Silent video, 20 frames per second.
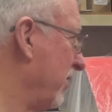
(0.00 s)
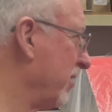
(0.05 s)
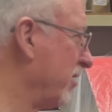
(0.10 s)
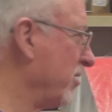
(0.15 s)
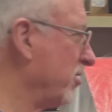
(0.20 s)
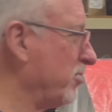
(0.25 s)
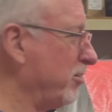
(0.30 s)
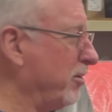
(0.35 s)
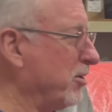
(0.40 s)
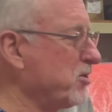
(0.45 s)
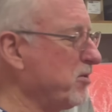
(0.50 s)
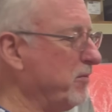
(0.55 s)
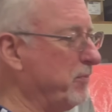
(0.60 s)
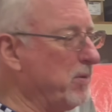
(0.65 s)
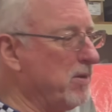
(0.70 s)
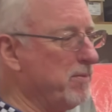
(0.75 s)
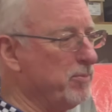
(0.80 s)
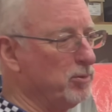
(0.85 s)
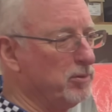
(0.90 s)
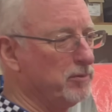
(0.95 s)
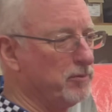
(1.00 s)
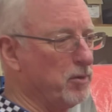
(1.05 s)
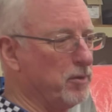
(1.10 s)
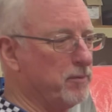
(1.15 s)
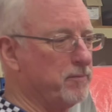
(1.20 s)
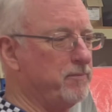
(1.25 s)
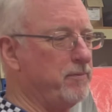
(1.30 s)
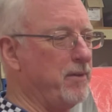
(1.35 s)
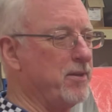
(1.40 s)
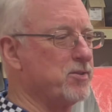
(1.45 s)
there's lots of people who've
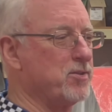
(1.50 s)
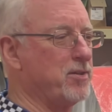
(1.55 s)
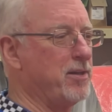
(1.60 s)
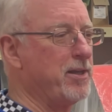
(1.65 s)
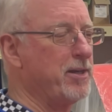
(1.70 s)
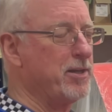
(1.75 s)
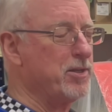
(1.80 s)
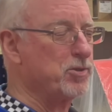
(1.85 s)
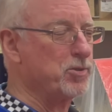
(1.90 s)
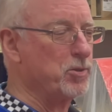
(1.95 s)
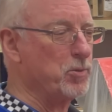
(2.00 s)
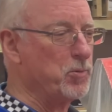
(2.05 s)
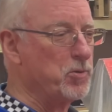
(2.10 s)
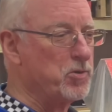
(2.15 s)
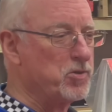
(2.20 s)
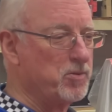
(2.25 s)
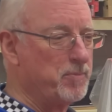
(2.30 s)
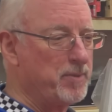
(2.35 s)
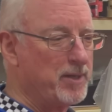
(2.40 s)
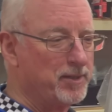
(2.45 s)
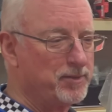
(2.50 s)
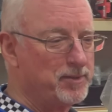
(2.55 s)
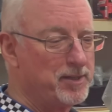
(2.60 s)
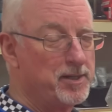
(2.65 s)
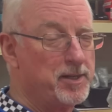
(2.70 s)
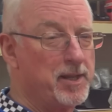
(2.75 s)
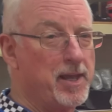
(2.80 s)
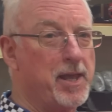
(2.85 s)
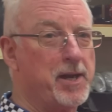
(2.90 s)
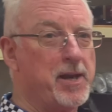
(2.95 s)
got fascinating stories about
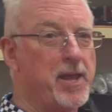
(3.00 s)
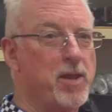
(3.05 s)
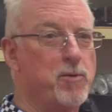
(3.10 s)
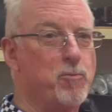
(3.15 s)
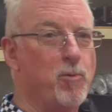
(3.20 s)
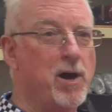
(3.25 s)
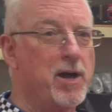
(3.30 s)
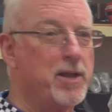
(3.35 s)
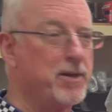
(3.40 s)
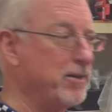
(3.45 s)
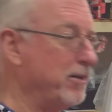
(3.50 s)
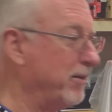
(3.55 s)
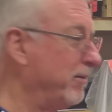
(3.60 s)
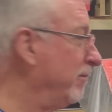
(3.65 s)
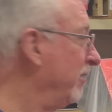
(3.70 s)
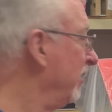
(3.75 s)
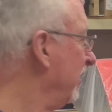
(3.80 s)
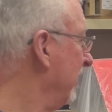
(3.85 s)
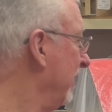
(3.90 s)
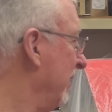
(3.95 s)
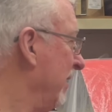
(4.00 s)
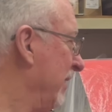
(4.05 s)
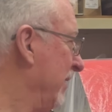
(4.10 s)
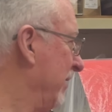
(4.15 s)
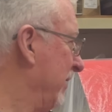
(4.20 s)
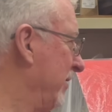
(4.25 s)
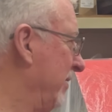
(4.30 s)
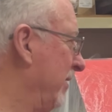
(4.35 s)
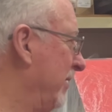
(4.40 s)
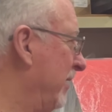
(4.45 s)
their dad had one,
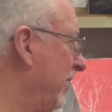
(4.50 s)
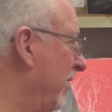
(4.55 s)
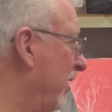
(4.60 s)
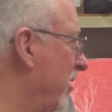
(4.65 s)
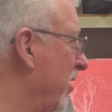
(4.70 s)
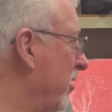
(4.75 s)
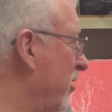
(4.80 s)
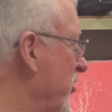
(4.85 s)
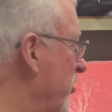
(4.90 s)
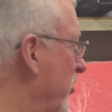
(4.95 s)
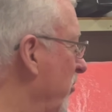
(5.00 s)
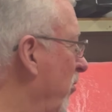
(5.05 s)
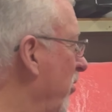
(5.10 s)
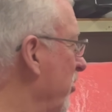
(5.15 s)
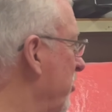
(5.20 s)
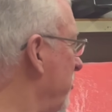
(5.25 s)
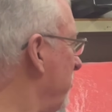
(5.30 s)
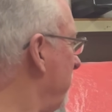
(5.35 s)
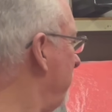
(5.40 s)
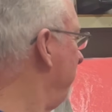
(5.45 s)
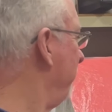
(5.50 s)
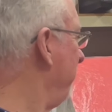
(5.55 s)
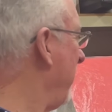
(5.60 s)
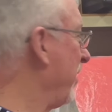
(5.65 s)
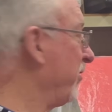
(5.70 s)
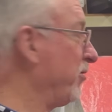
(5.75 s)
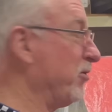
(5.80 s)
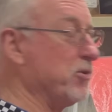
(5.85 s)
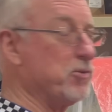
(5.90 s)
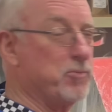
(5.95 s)
and they used to watch
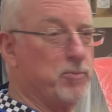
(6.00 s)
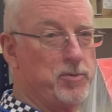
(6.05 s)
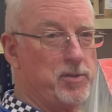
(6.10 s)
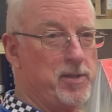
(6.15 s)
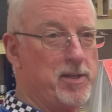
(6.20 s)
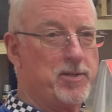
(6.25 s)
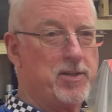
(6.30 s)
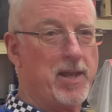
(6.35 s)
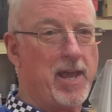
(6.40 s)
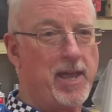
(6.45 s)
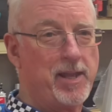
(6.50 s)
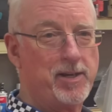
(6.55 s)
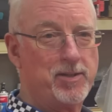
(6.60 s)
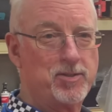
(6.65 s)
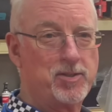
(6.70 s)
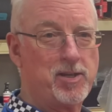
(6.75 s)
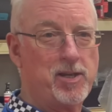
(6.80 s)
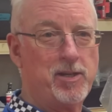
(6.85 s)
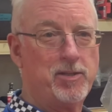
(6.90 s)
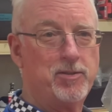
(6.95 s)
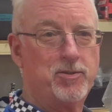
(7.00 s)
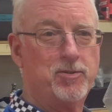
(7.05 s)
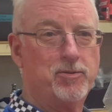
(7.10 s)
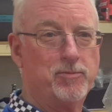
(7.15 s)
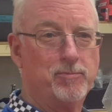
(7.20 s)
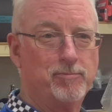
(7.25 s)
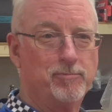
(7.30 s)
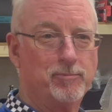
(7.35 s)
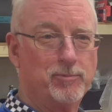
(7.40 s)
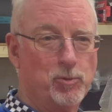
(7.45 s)
Bathurst with their dad as kids,
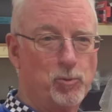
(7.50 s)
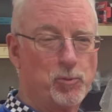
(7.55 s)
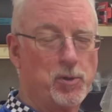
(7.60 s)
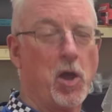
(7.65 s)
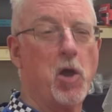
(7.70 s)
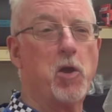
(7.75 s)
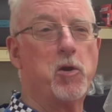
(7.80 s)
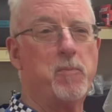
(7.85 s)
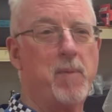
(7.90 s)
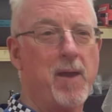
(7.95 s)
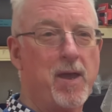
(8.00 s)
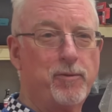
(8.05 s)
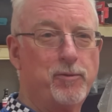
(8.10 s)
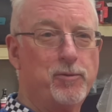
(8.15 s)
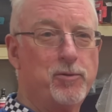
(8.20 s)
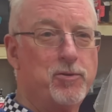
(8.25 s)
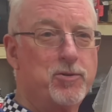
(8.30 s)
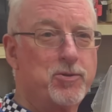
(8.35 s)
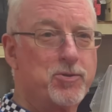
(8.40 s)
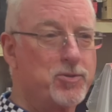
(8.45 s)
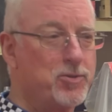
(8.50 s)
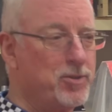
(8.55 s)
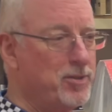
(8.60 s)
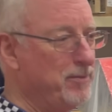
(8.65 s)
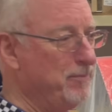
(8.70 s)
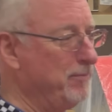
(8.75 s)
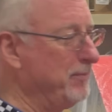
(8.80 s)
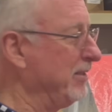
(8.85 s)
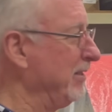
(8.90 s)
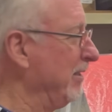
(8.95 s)
or go to Bathurst, and